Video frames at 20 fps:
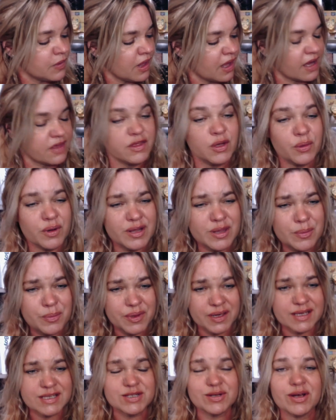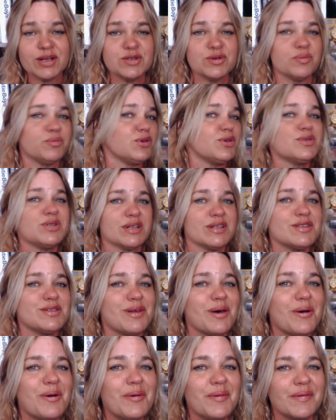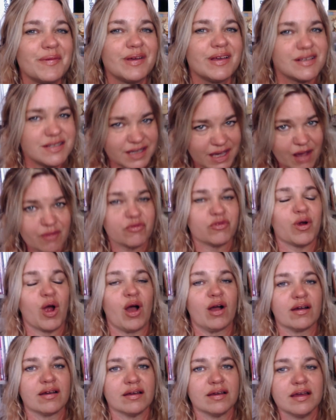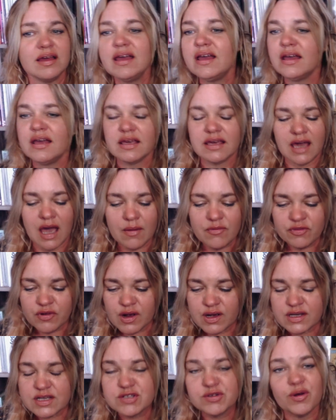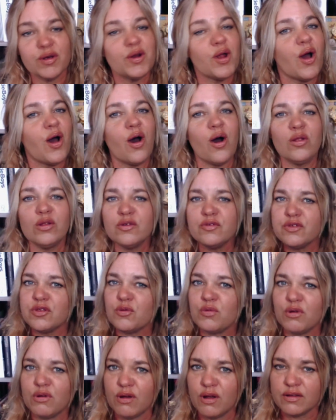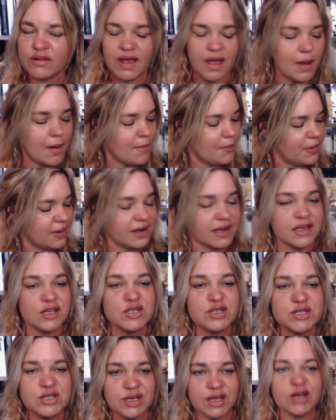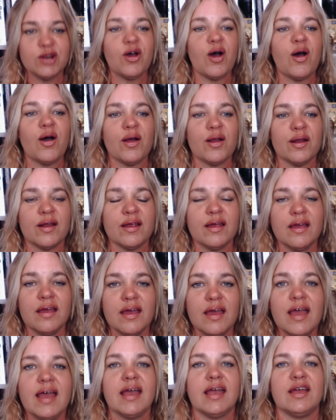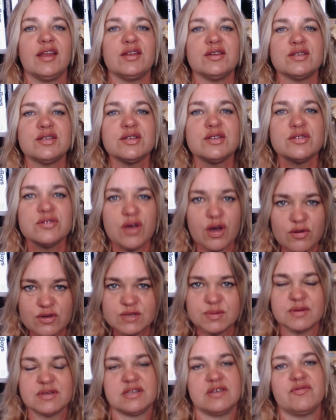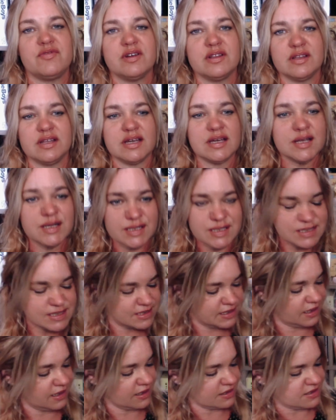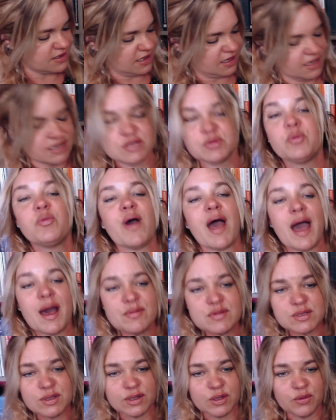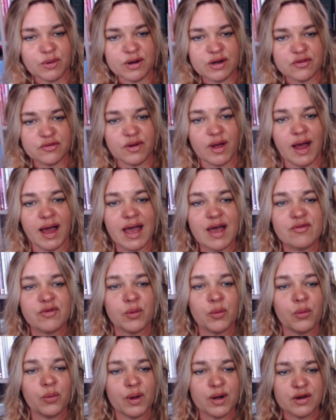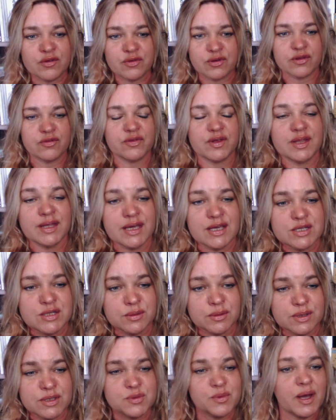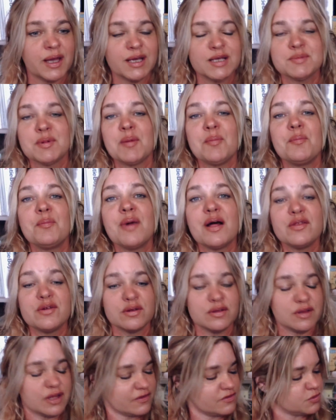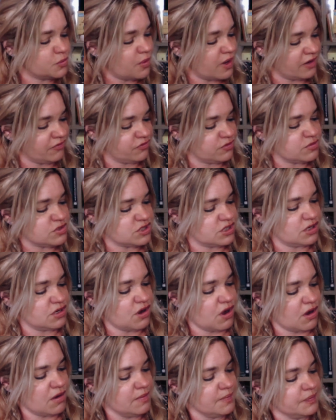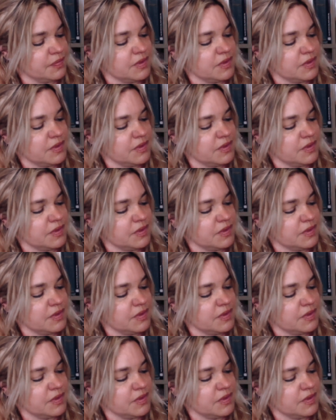I think one of the biggest contributions, though, is Cab Franc. Cab Franc is grown all over the world, but in Chinon, it is so specifically distinct. It's absolutely wonderful. I have a wonderful affiliation with this wine because my mother loves wine from Chinon.